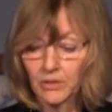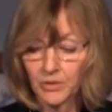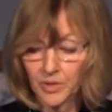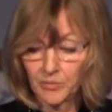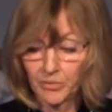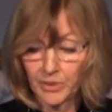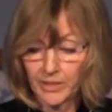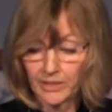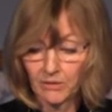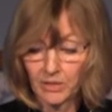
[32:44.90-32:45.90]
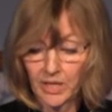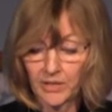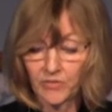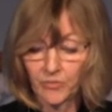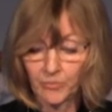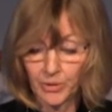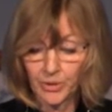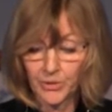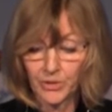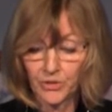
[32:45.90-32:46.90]
during prenatal life,
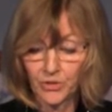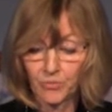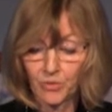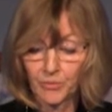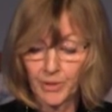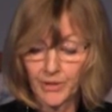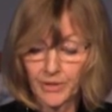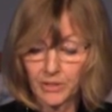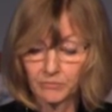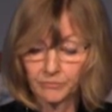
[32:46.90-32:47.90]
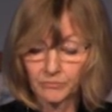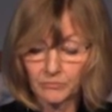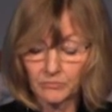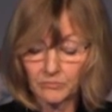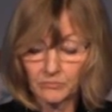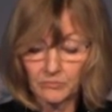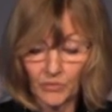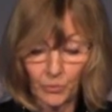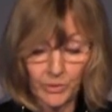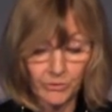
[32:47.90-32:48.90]
birth, and the newborn period.
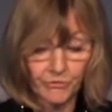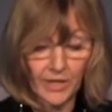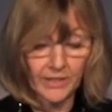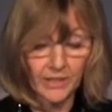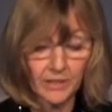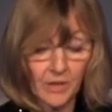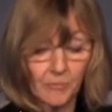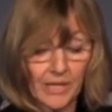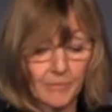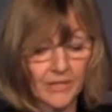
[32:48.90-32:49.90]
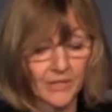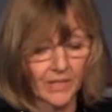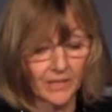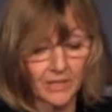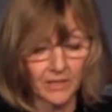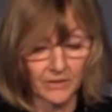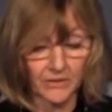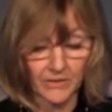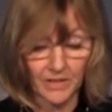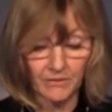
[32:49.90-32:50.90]
We are finding babies'
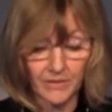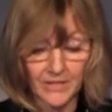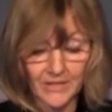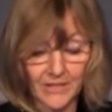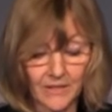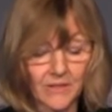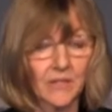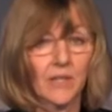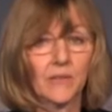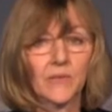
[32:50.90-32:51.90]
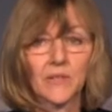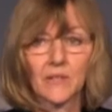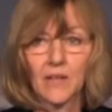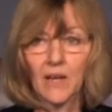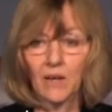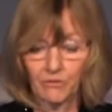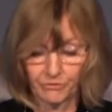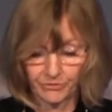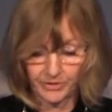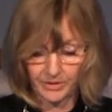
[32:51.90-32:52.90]
sentience, self, sense of
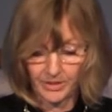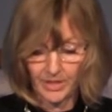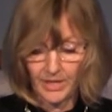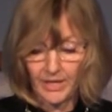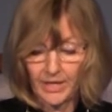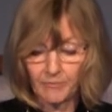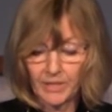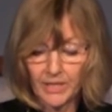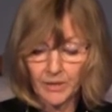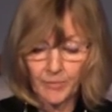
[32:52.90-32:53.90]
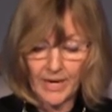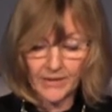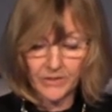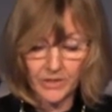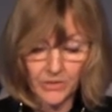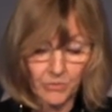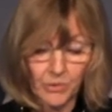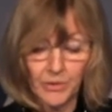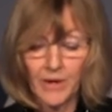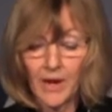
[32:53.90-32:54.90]
self. In many capacities,
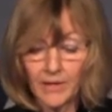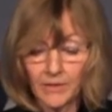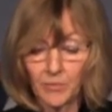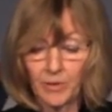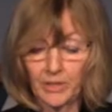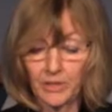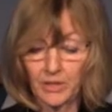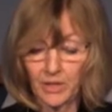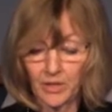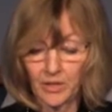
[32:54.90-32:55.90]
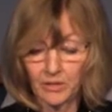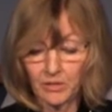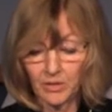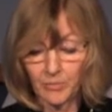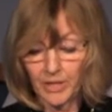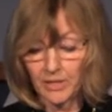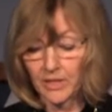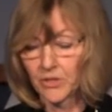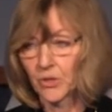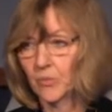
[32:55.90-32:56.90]
were not dependent on the
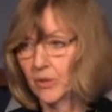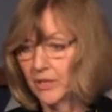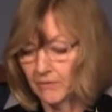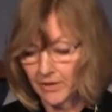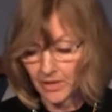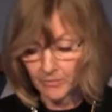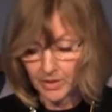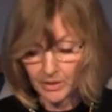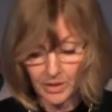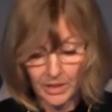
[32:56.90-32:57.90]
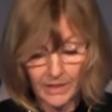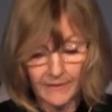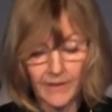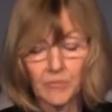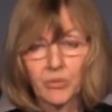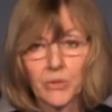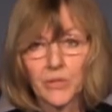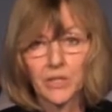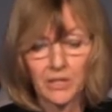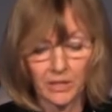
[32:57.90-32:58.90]
biological brain development, they
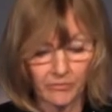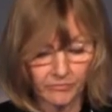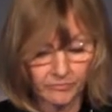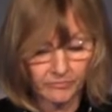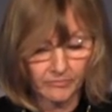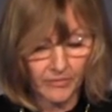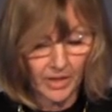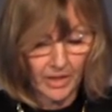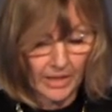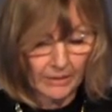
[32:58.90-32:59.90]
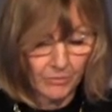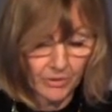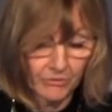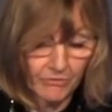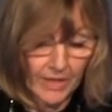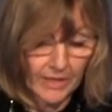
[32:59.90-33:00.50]
proceeded. And we were